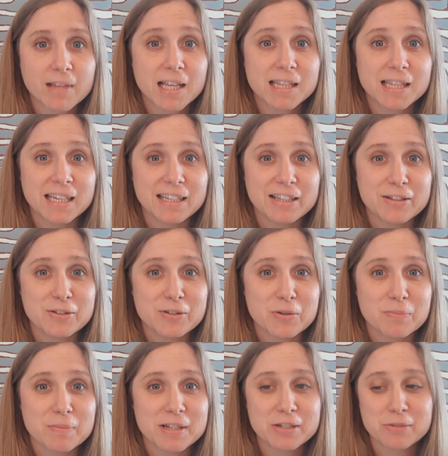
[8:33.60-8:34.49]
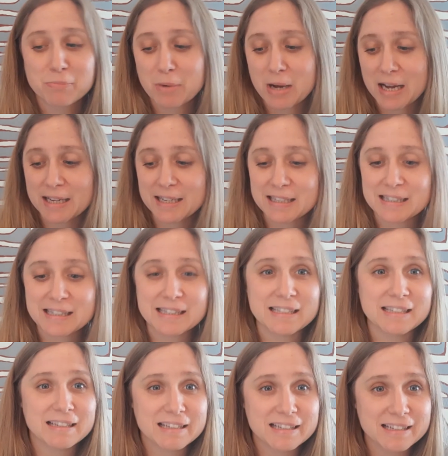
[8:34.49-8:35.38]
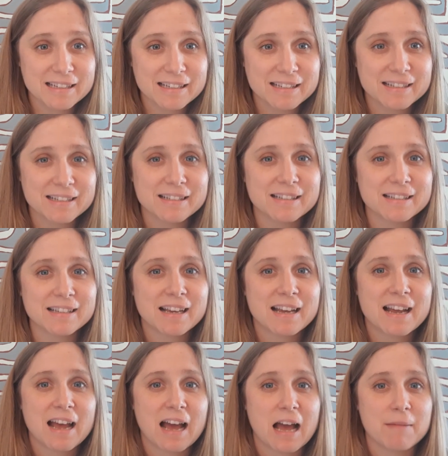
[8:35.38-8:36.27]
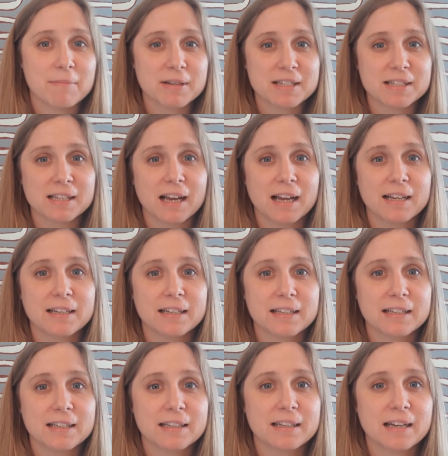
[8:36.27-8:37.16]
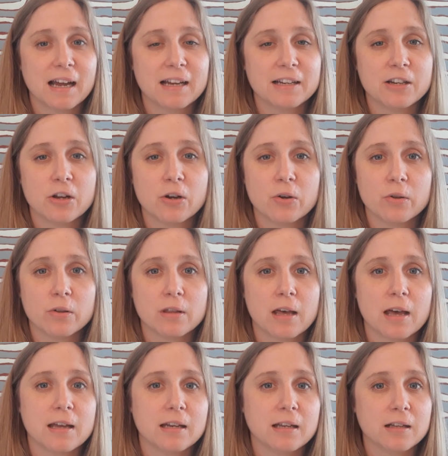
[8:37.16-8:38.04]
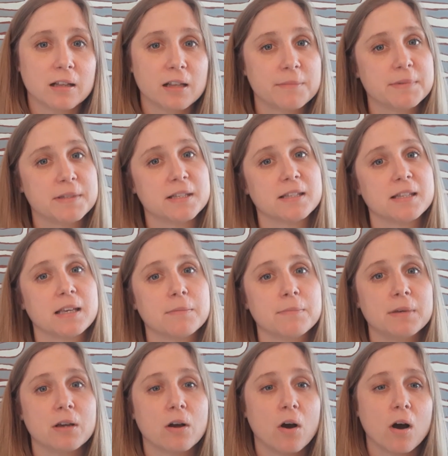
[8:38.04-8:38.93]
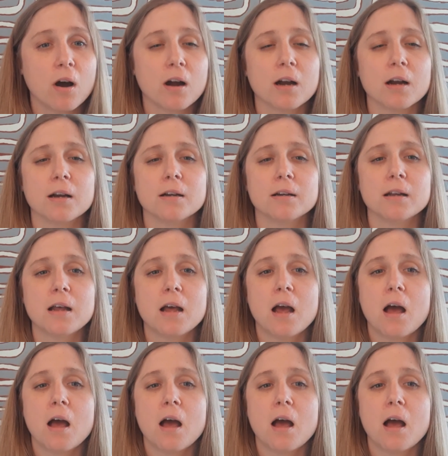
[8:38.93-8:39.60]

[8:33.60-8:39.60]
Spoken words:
thank you so much, Pisces. I'm excited. I know that eclipses can be hard.